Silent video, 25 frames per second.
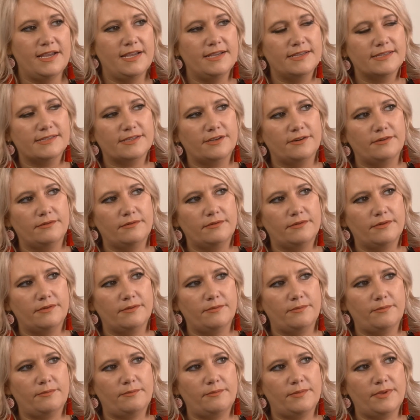So
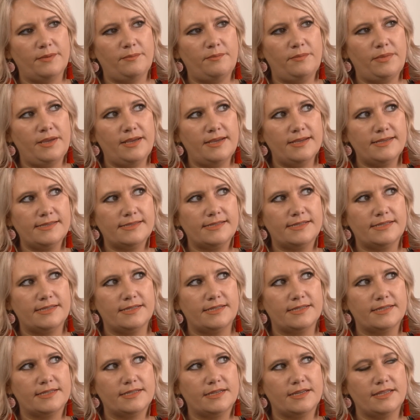the
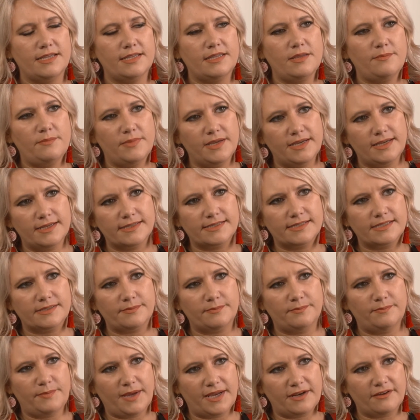biggest
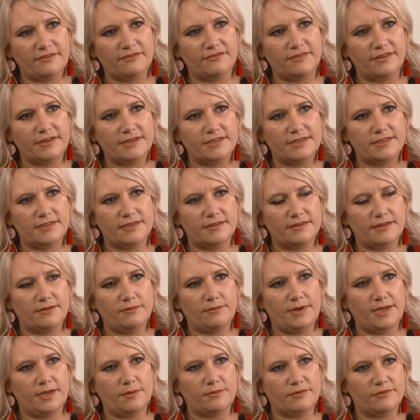benefit that
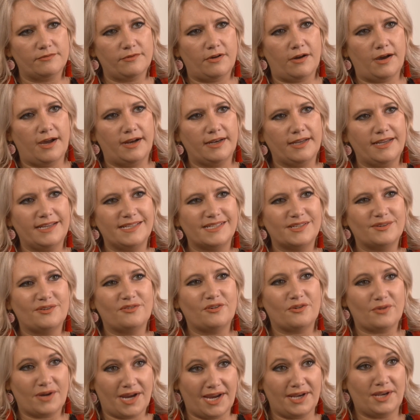we can provide is
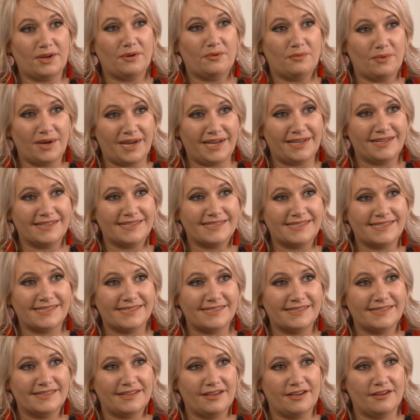creating
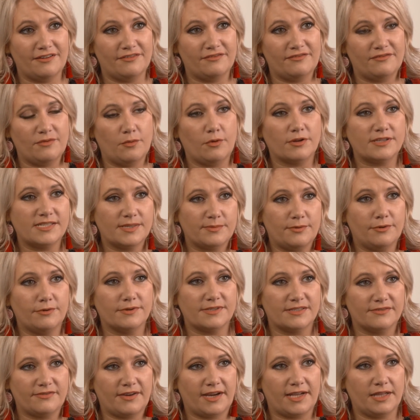awareness of what
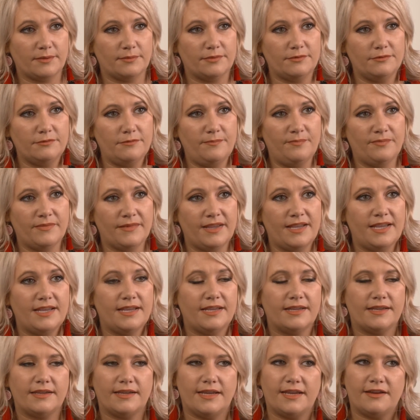support's available.
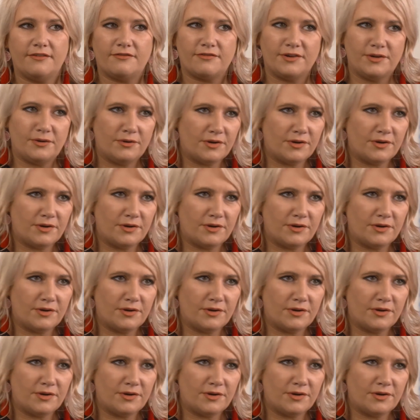Every